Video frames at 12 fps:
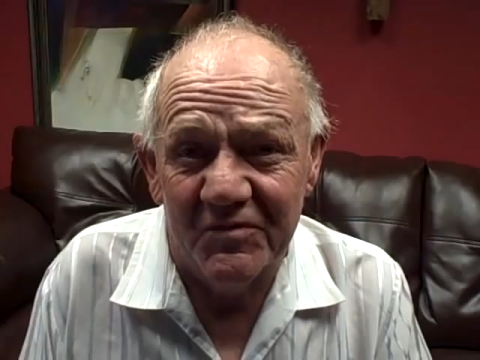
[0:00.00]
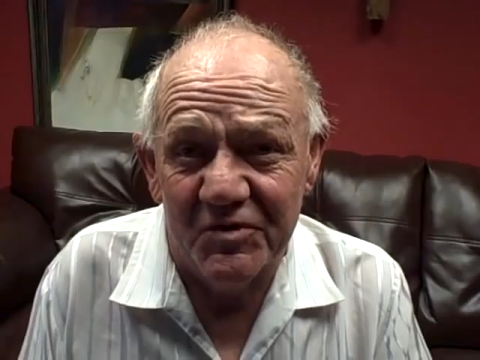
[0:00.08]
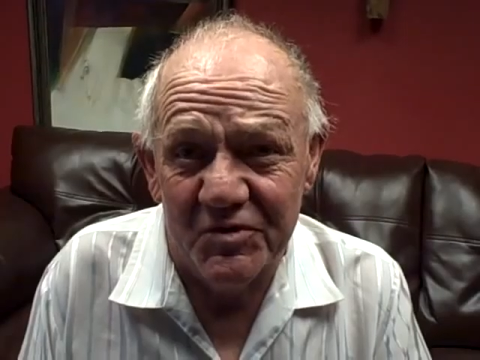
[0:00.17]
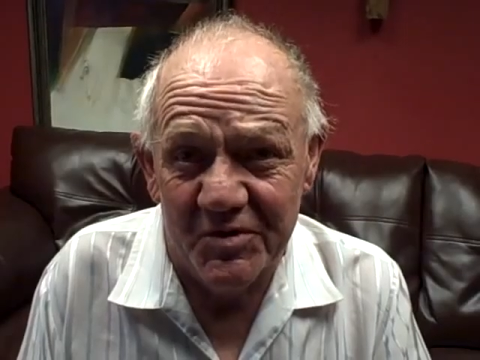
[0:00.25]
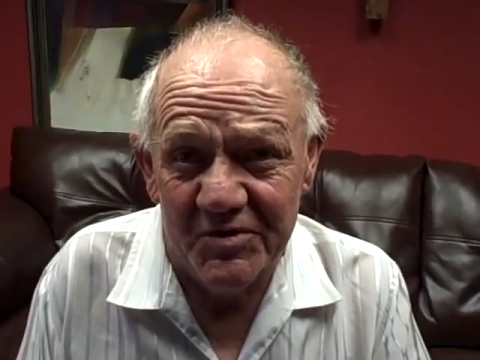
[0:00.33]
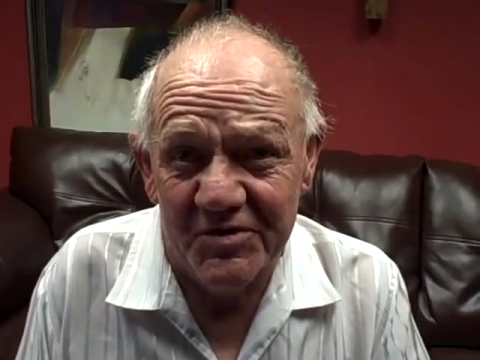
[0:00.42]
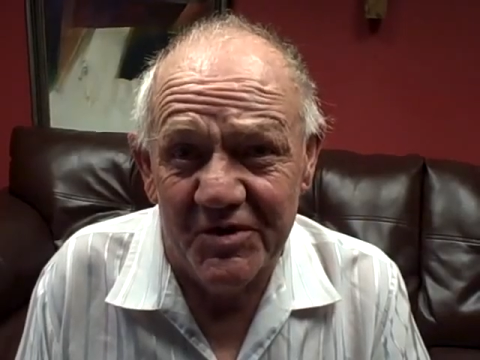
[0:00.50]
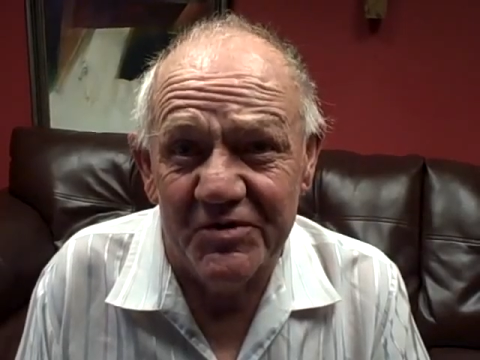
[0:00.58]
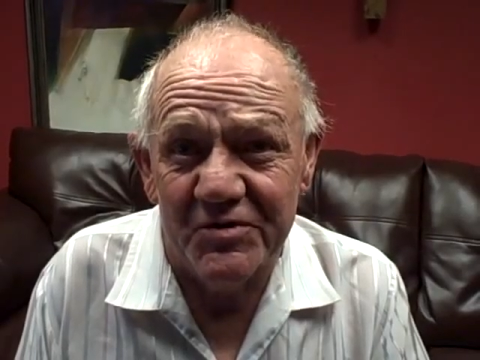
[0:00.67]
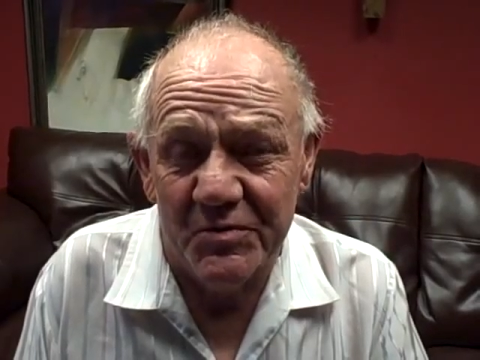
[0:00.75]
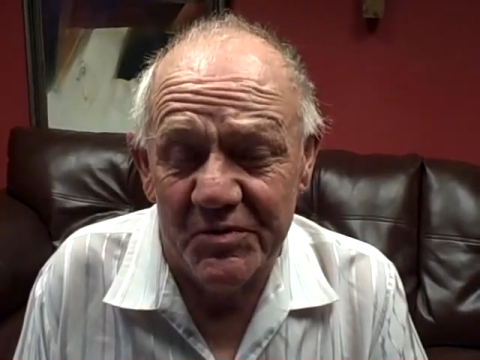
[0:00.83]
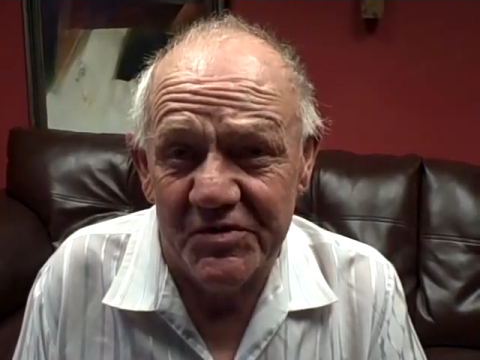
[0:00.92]
Joy
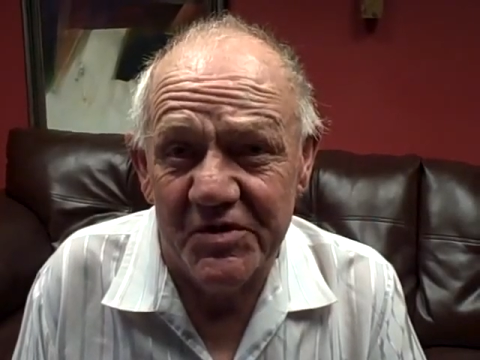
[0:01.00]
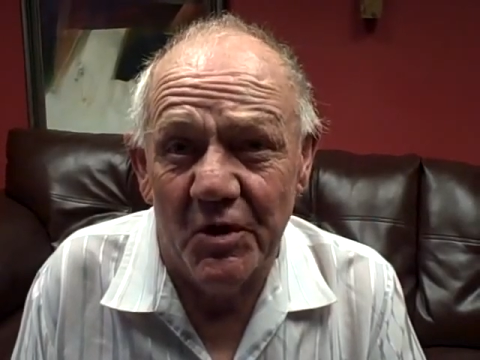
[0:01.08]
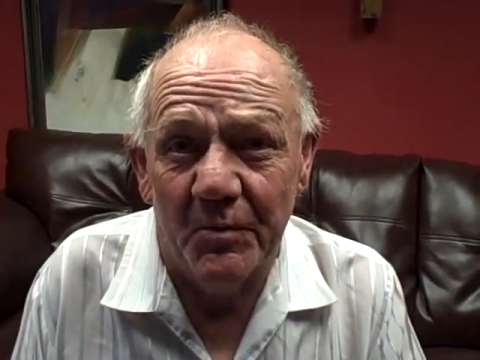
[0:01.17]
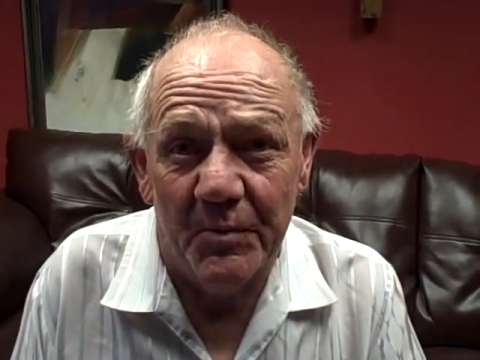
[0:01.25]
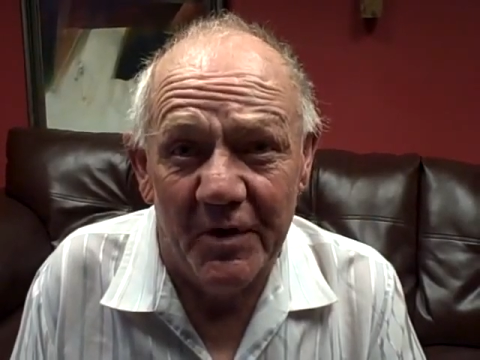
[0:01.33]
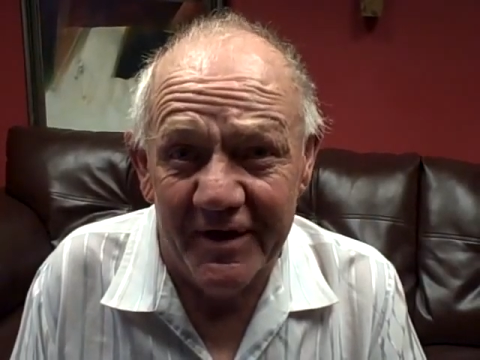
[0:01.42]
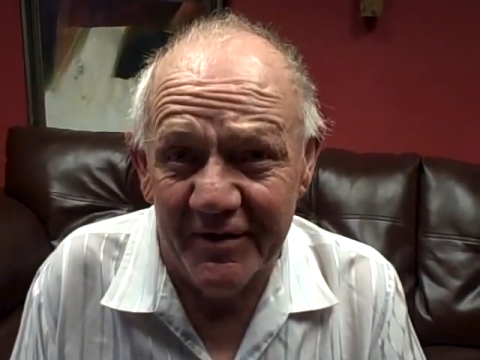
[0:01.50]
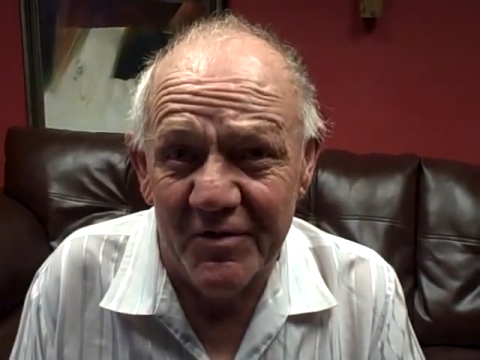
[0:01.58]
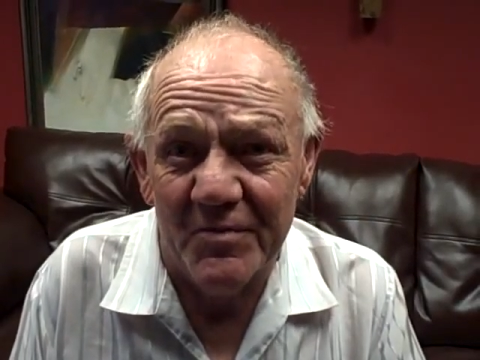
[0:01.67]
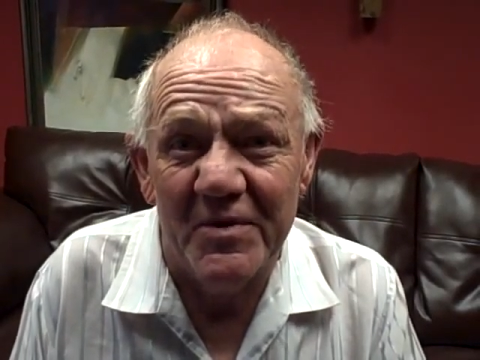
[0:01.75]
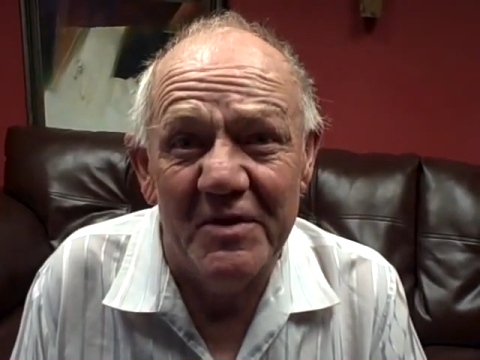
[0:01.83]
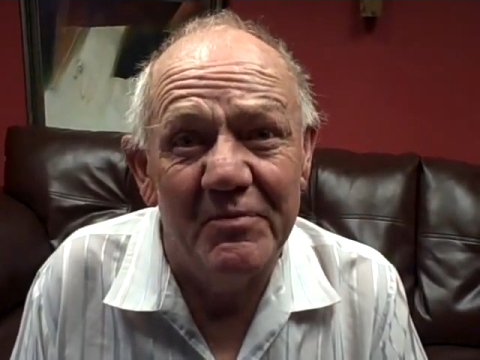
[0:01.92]
Junction was helped by
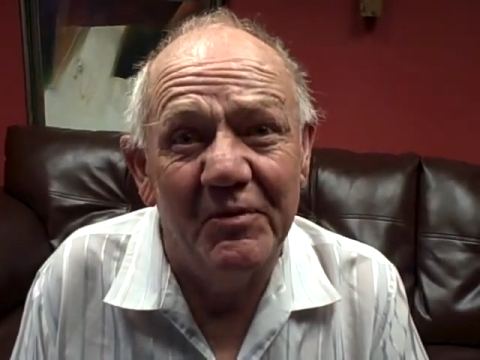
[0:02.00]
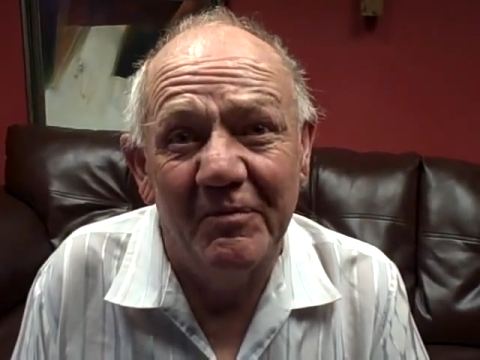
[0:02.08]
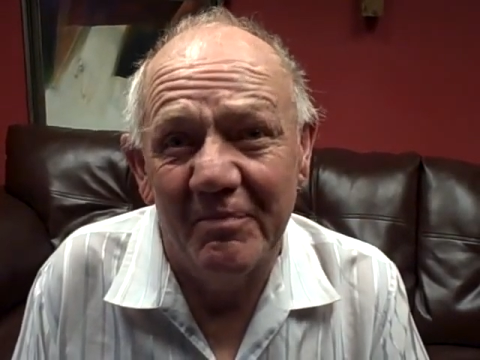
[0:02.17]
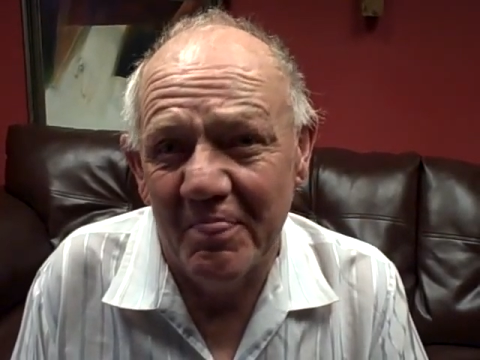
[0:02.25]
other people.